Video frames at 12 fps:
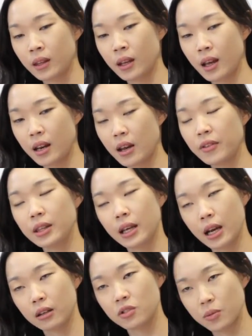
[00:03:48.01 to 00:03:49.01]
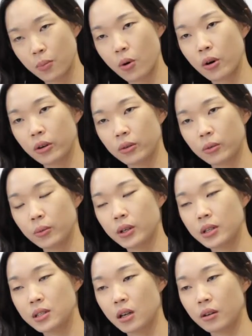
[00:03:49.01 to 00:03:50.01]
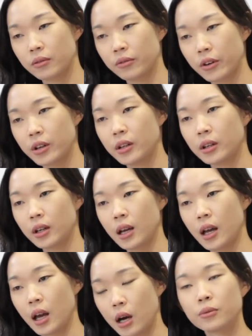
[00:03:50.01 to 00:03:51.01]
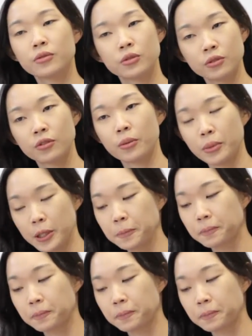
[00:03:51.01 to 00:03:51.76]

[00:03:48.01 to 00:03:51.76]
and having that kind of support was very helpful for me.